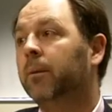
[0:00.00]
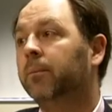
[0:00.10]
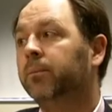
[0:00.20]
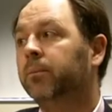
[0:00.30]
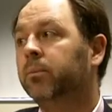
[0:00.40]
I
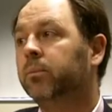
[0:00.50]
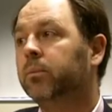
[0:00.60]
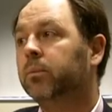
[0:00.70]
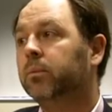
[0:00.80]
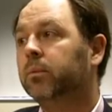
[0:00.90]

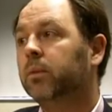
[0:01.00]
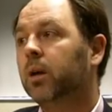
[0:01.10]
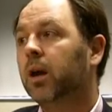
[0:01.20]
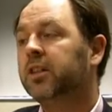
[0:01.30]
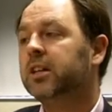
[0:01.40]

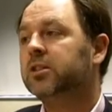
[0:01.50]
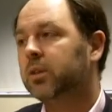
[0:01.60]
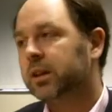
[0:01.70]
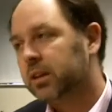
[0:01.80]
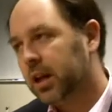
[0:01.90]

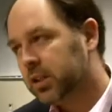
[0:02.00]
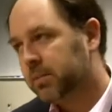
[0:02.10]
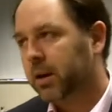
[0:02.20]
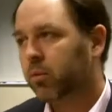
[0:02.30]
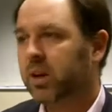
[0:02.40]
think it's
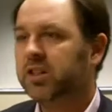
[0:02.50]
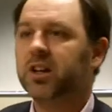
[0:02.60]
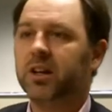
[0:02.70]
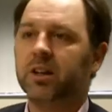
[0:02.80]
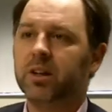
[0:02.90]
largely about
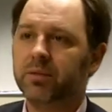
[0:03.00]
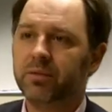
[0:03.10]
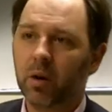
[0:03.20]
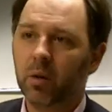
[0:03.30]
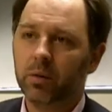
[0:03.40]
resetting the
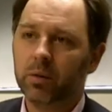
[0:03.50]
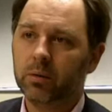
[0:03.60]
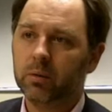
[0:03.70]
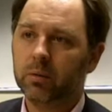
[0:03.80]
default,